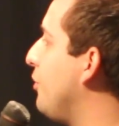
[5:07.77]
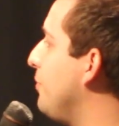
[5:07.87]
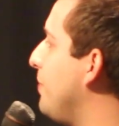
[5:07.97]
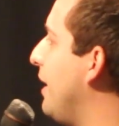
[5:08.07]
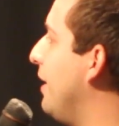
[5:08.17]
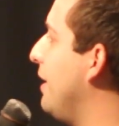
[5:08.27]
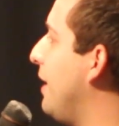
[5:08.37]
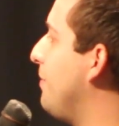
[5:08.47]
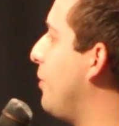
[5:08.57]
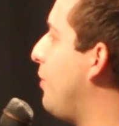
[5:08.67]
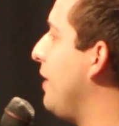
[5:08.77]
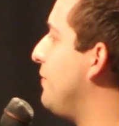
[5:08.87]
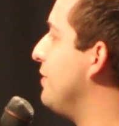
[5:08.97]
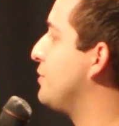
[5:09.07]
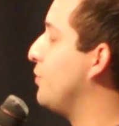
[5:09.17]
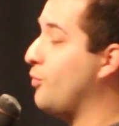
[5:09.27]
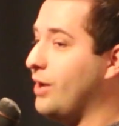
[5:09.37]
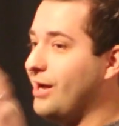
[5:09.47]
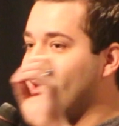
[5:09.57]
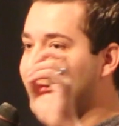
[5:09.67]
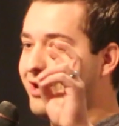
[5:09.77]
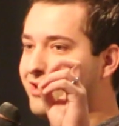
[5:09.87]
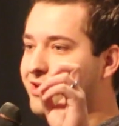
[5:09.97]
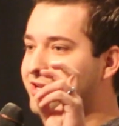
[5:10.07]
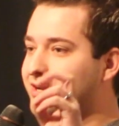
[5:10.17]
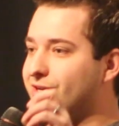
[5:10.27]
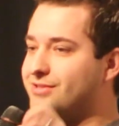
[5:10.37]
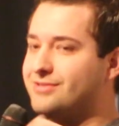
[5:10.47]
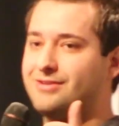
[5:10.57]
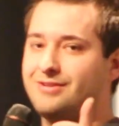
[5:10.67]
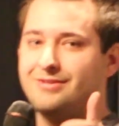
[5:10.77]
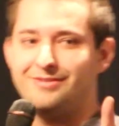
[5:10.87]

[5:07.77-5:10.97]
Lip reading: an old man, and my wife is well along in years.